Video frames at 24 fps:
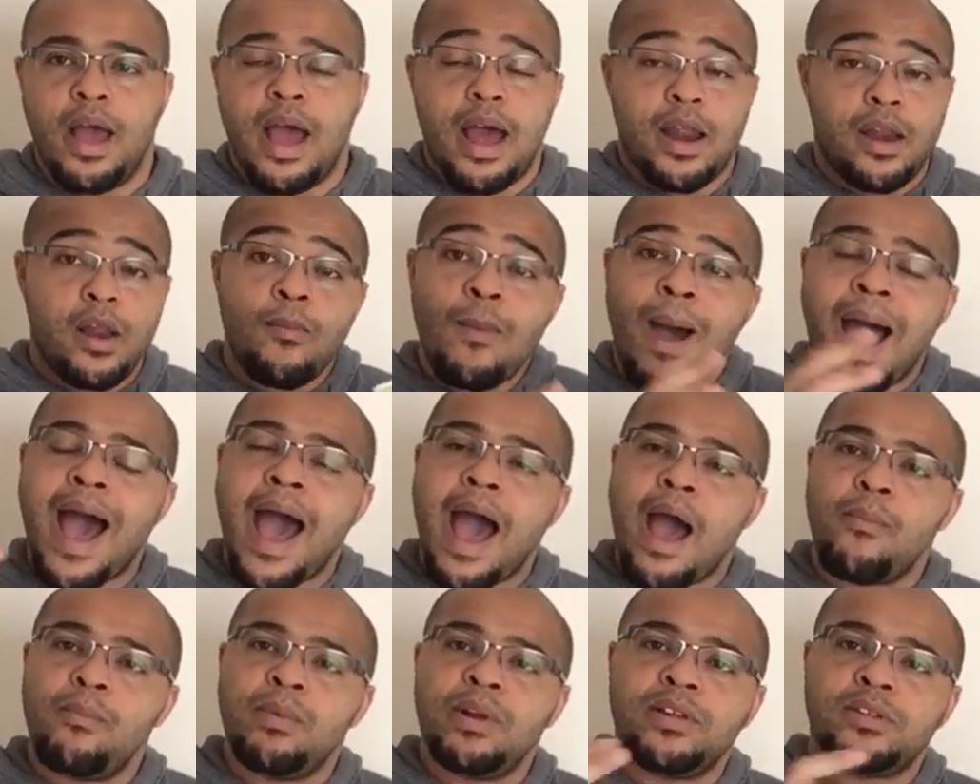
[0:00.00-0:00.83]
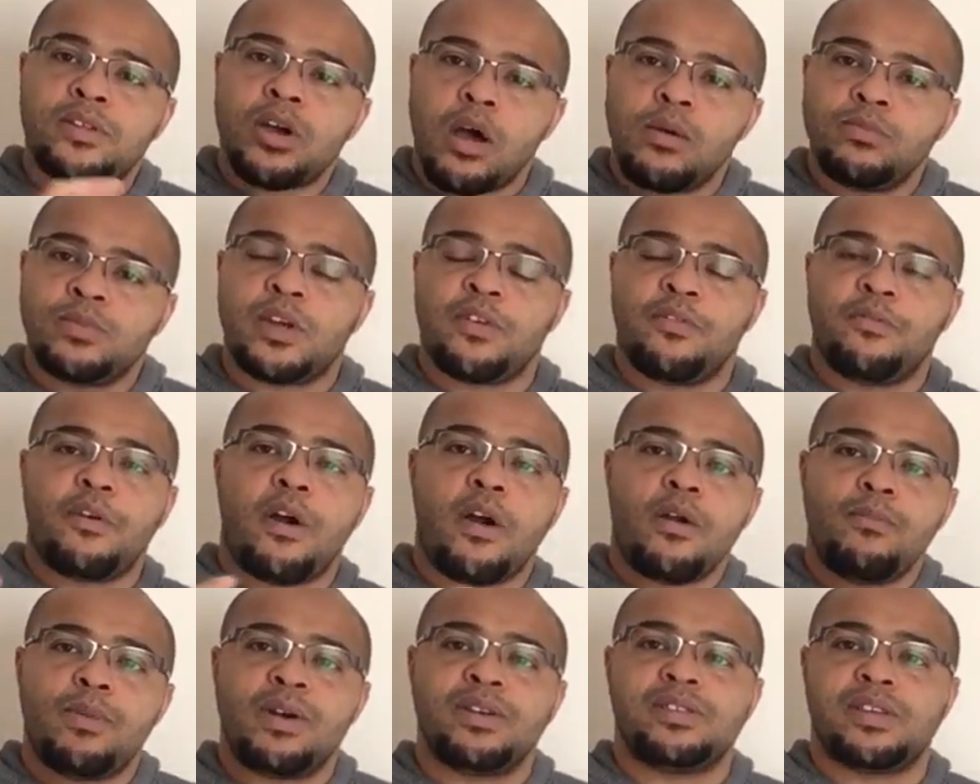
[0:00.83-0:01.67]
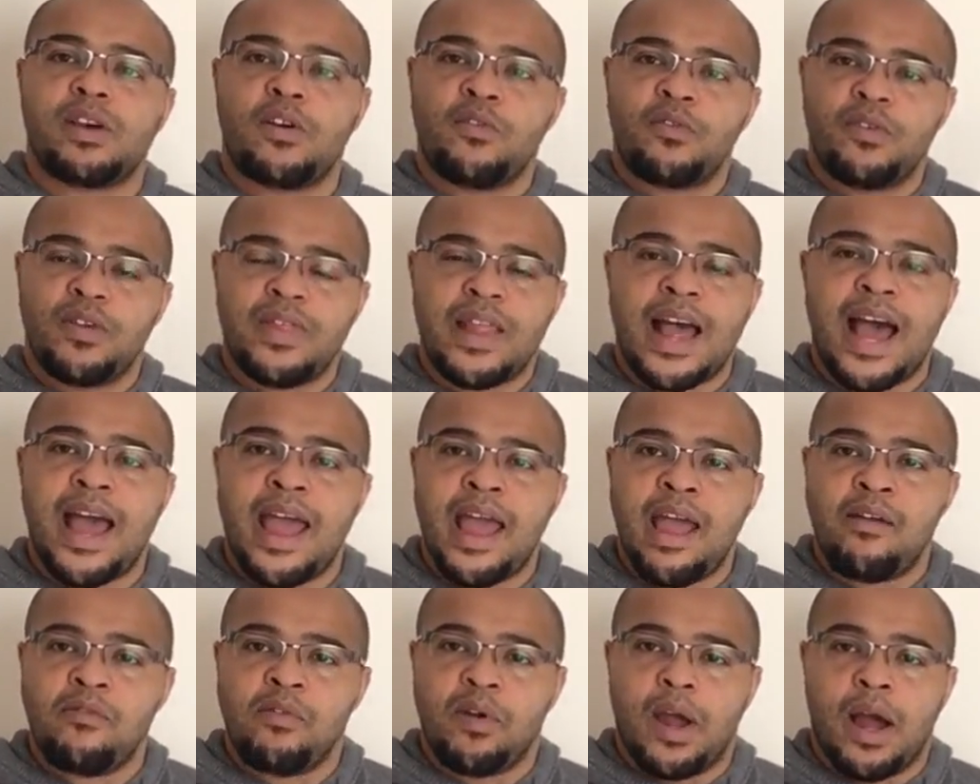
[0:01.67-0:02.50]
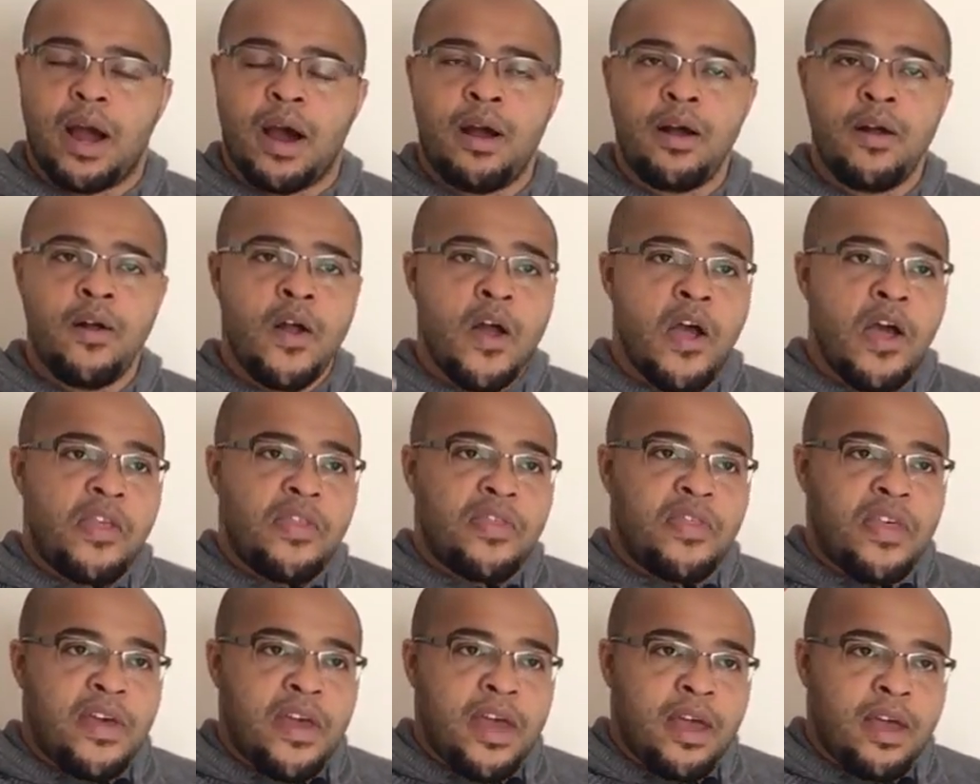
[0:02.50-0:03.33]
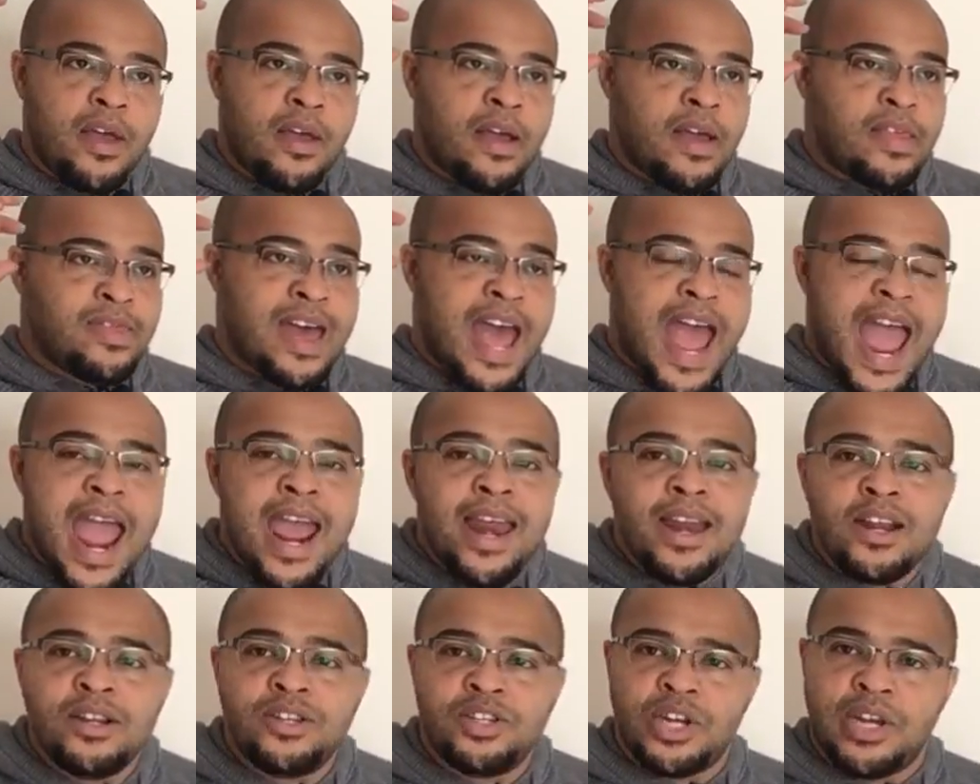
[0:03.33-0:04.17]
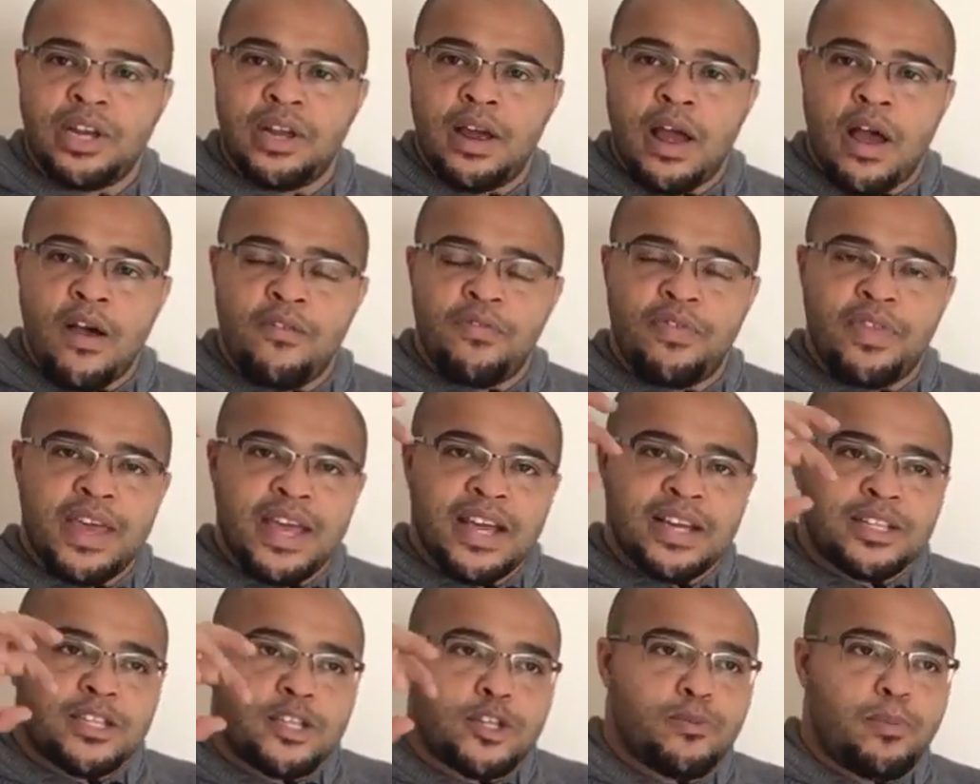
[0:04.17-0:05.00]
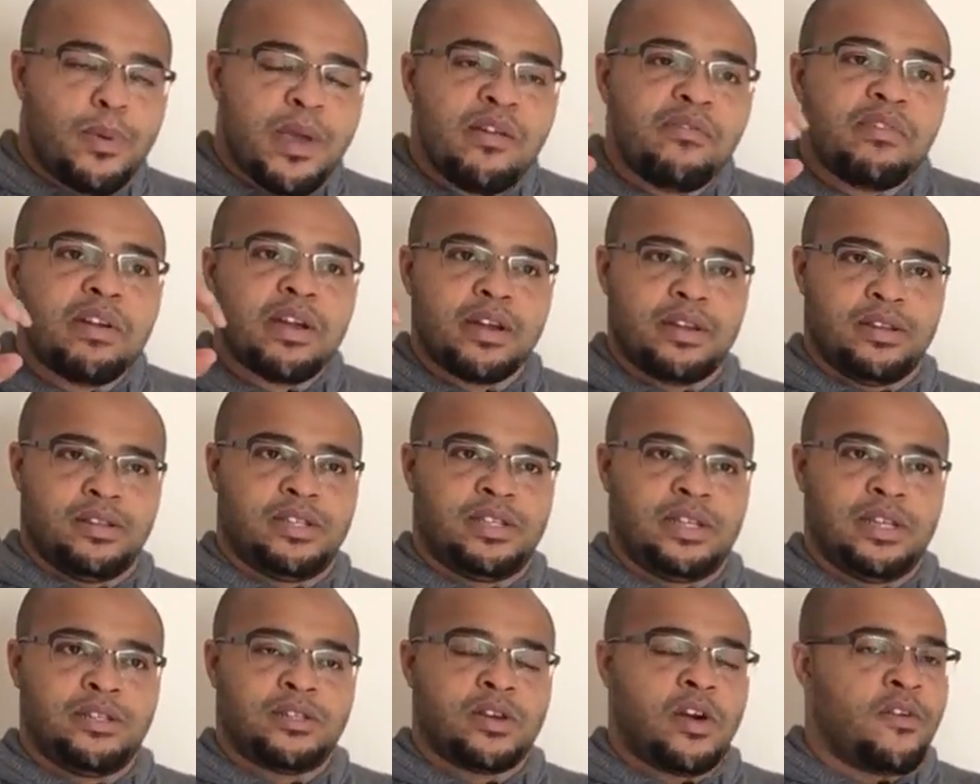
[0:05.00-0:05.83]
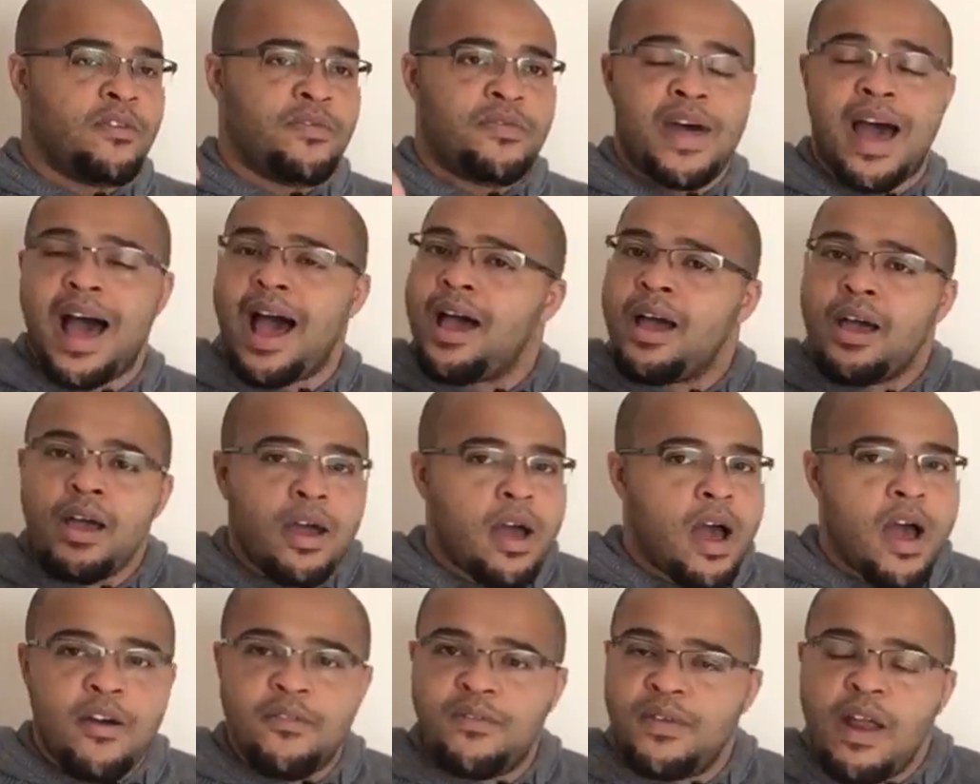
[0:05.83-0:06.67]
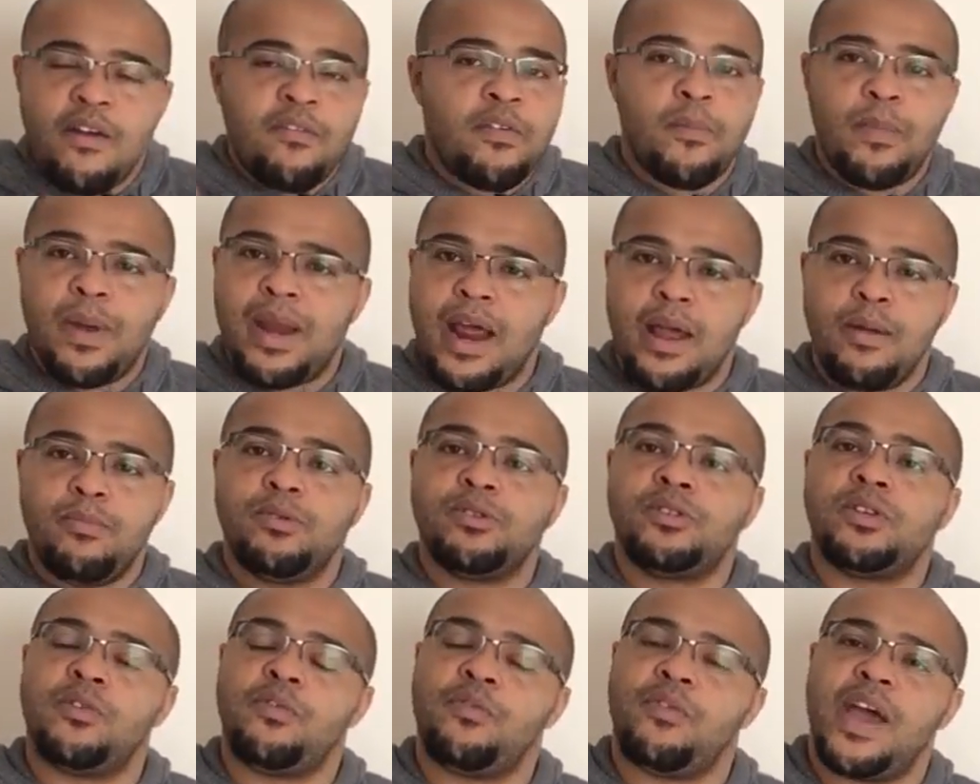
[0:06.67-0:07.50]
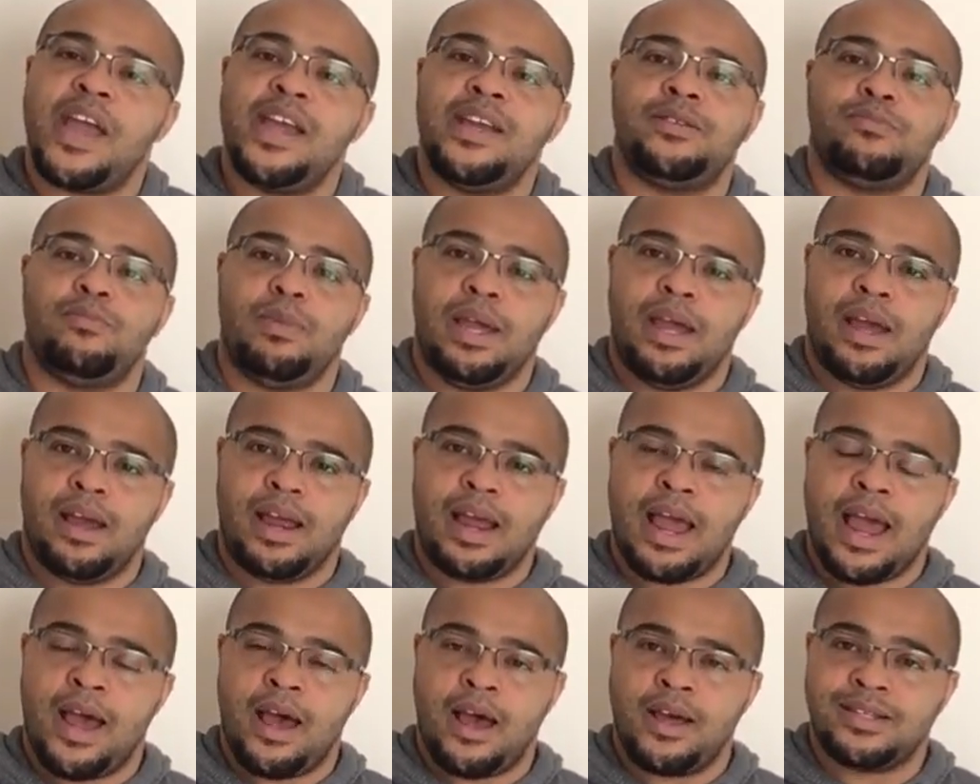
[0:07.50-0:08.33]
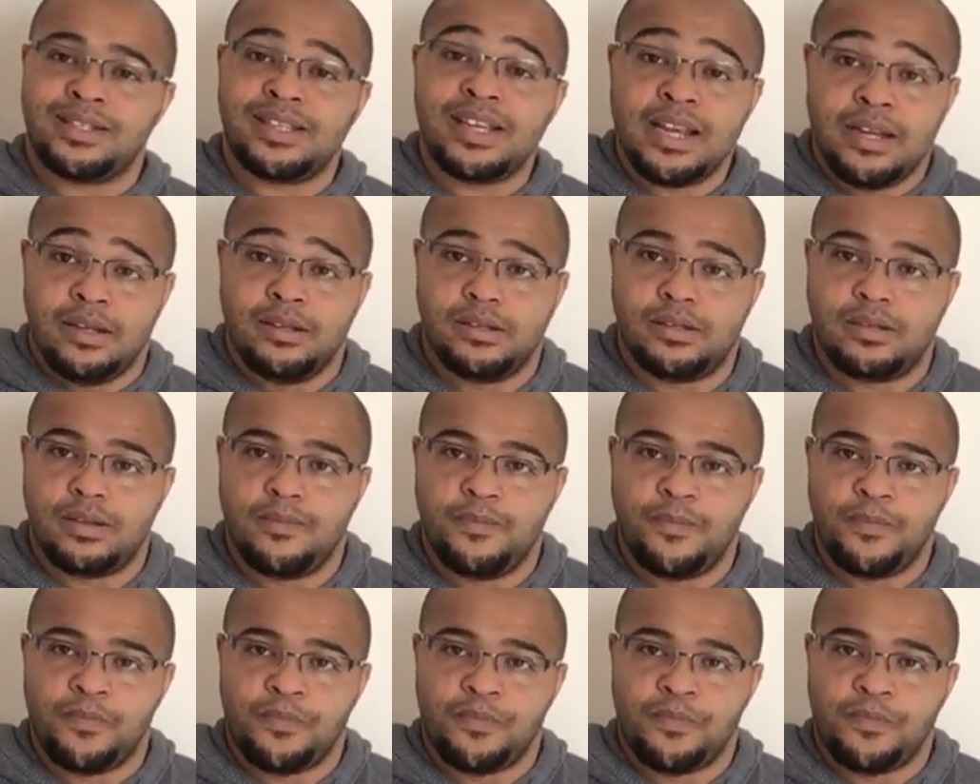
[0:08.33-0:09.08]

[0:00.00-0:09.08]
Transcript: And no matter how many times I find myself in that area, the the energy of the experiences of that have never been able to phase me uh, since.